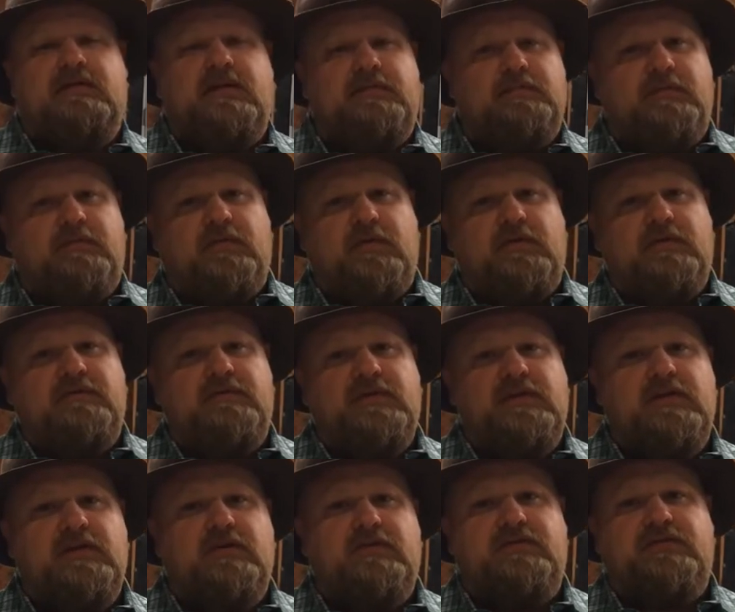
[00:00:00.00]
Just before the
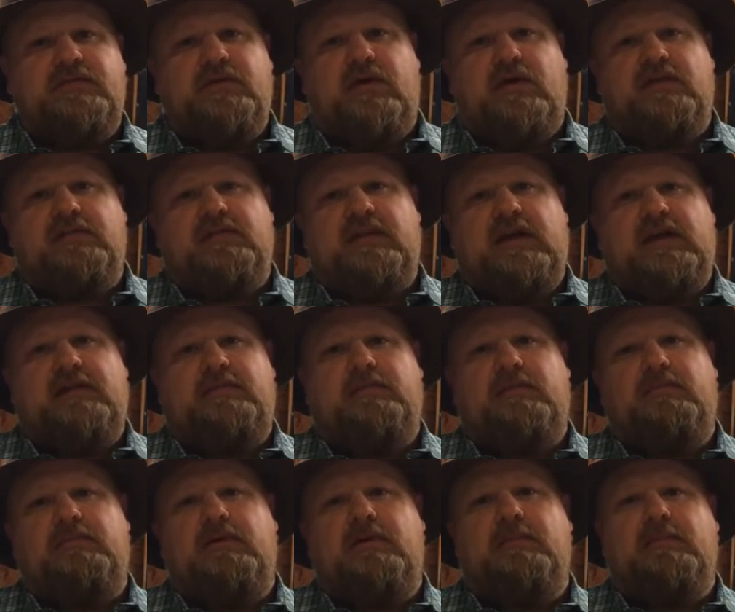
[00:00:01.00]
video starts, I'd like to
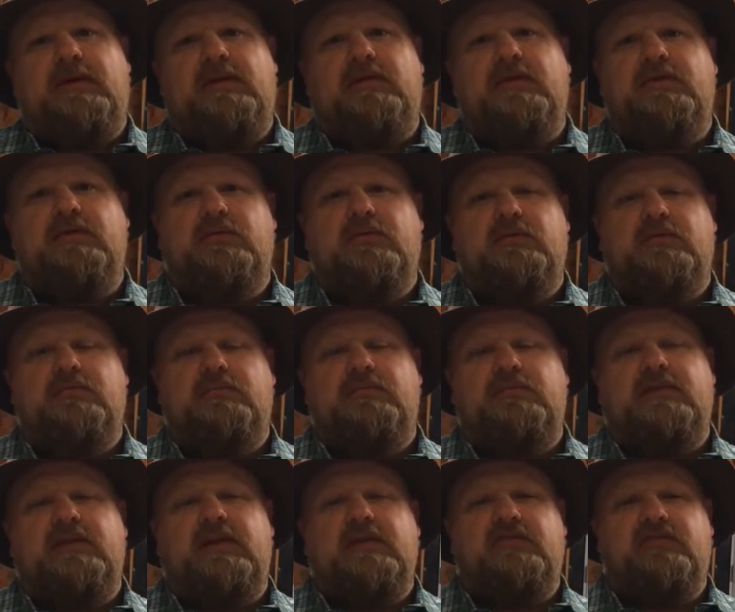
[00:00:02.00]
promote my new
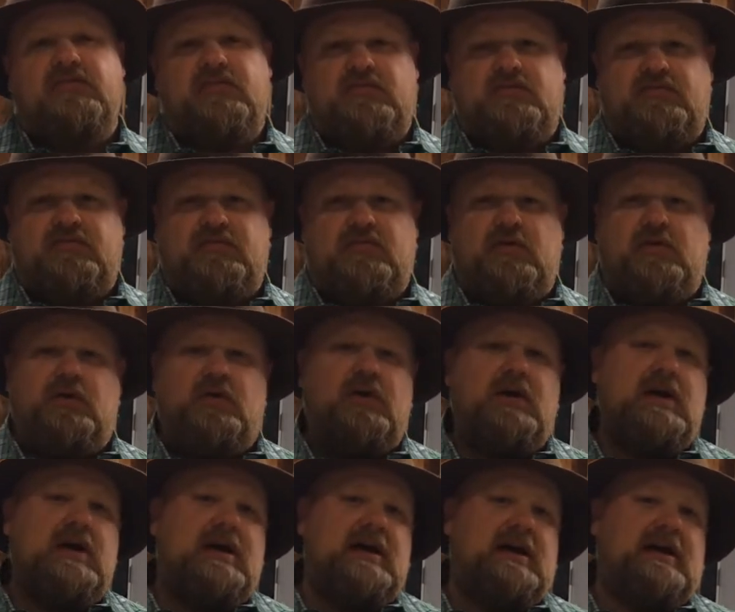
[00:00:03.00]
t-shirt
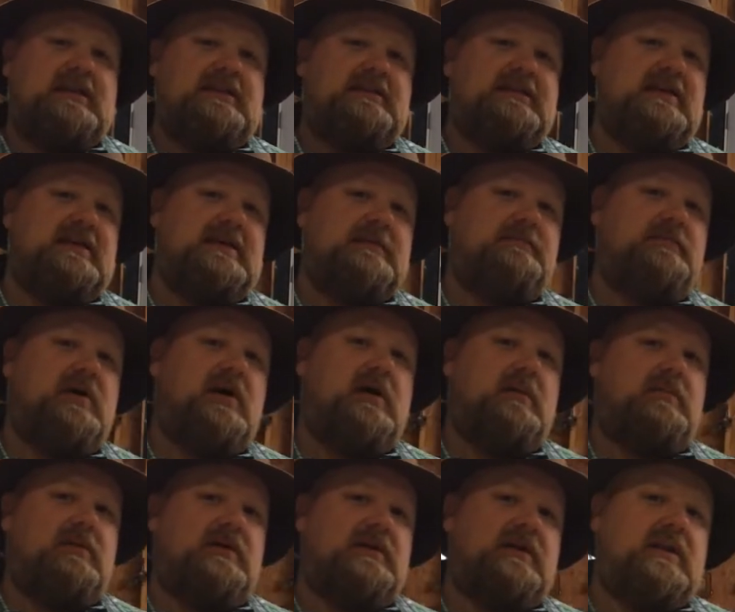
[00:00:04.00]
store at tee
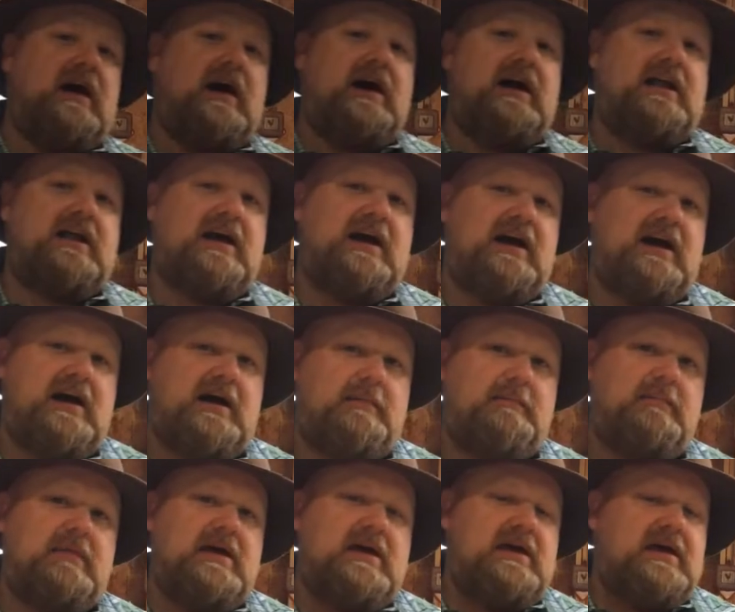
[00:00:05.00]
public dot
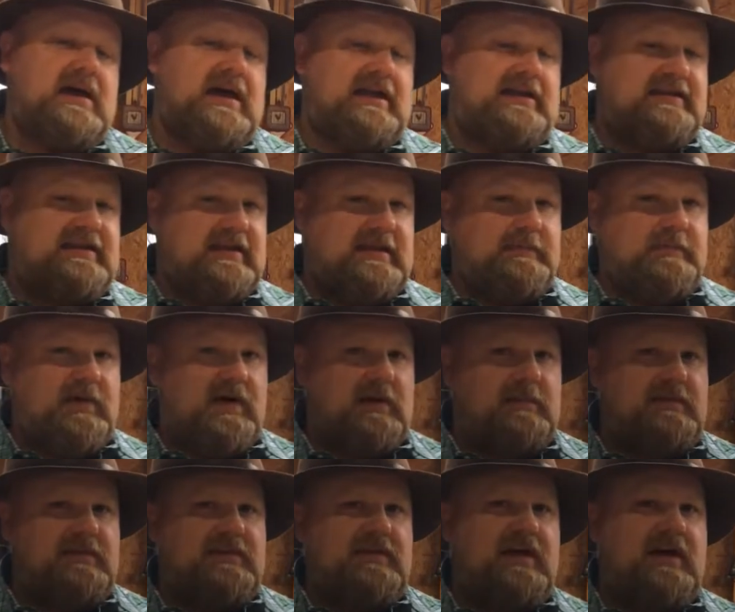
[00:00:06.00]
com. At tee
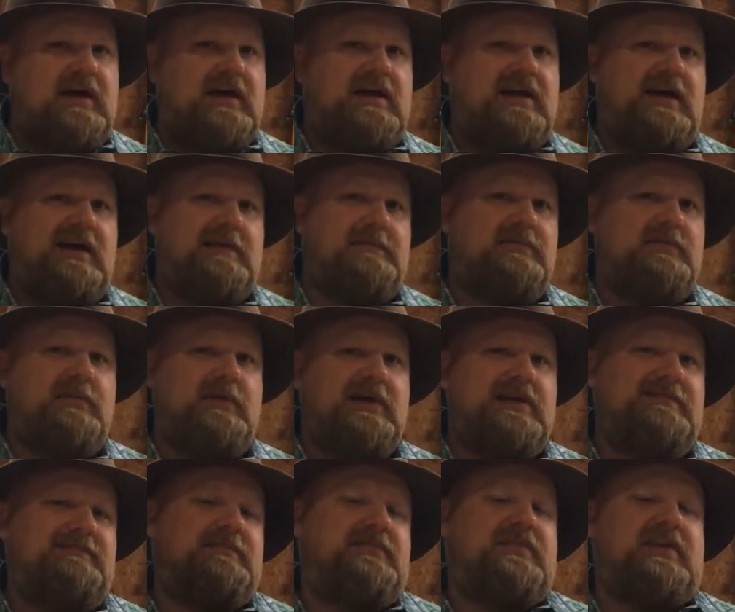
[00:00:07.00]
public dot com's
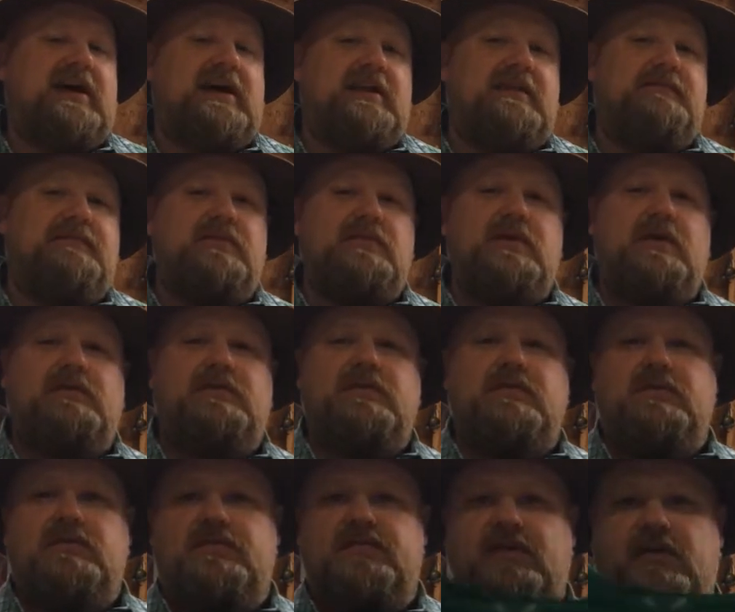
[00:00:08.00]
website, if you go
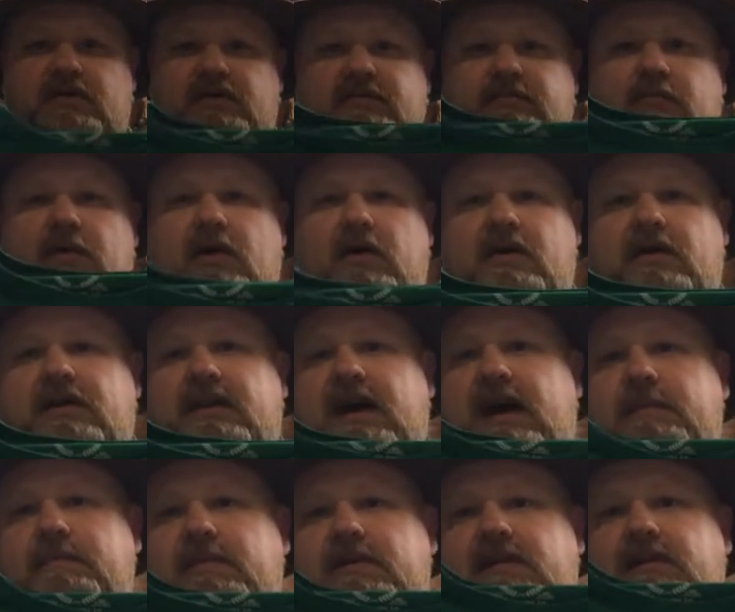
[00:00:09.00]
to the search bar and
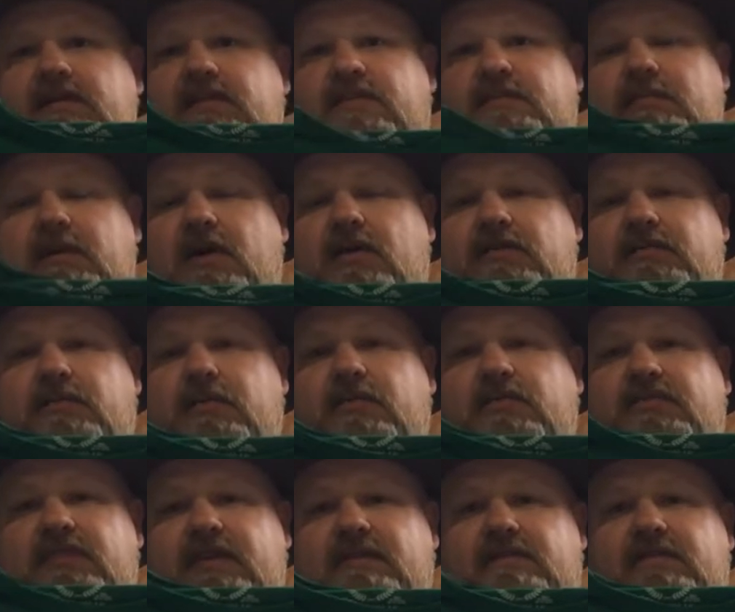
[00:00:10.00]
type in
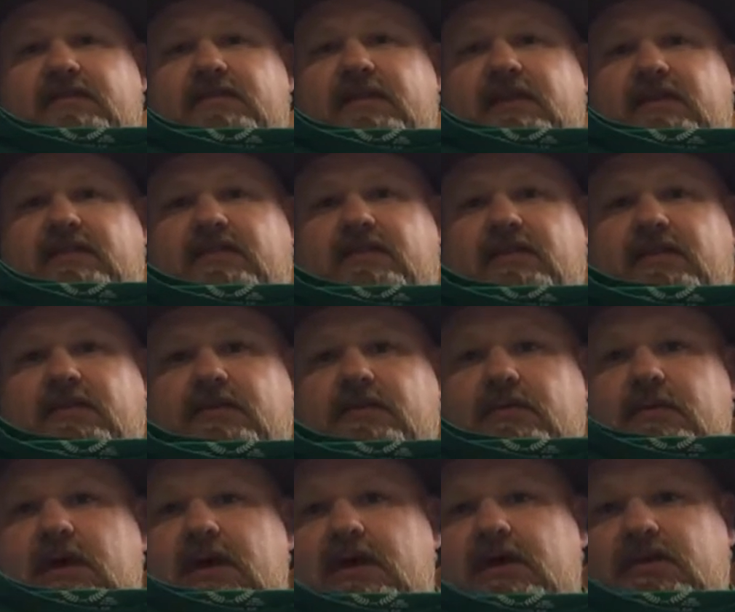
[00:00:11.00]
Disposable seven six
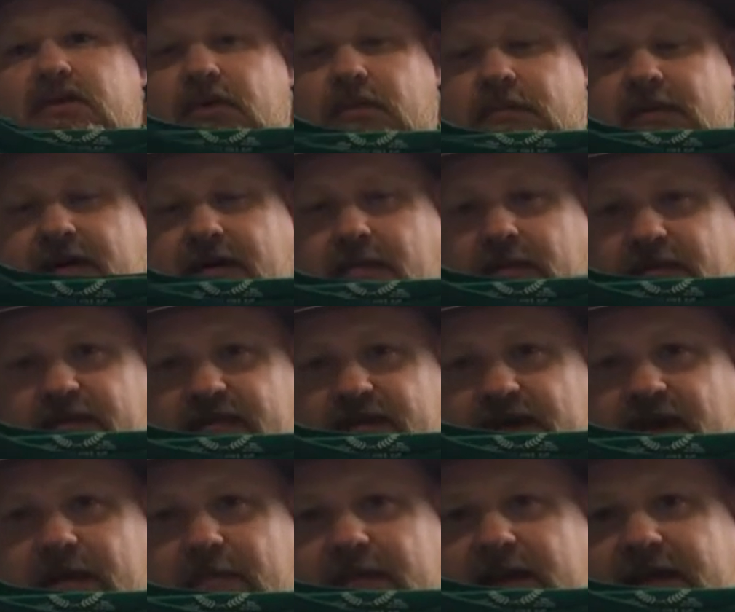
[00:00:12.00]
two, you'll be able to
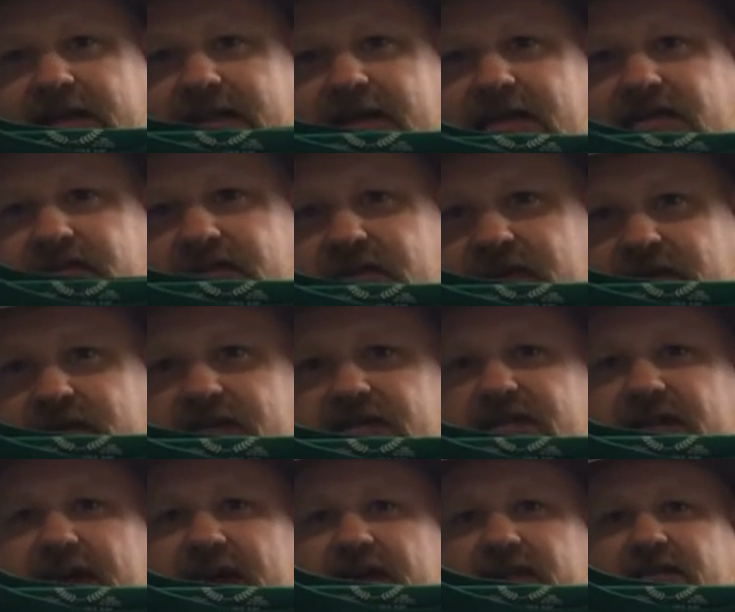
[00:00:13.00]
find my t-shirt
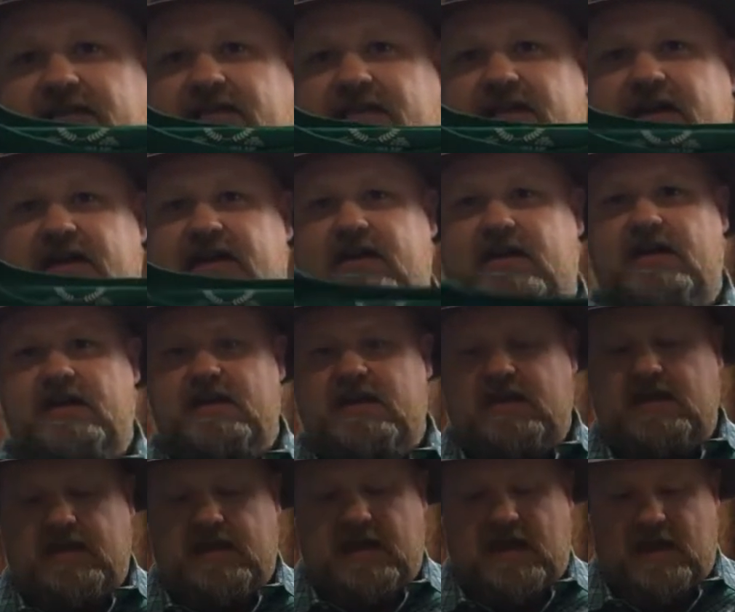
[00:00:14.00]
designs there.
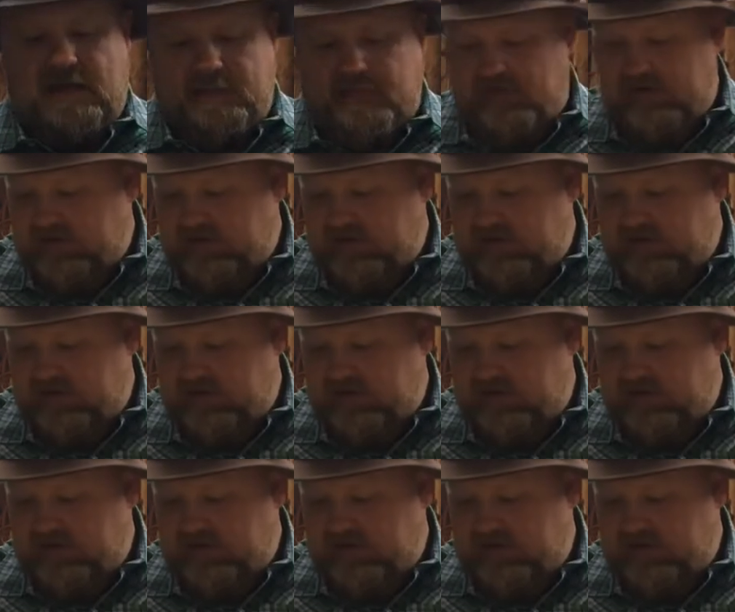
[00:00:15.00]
And I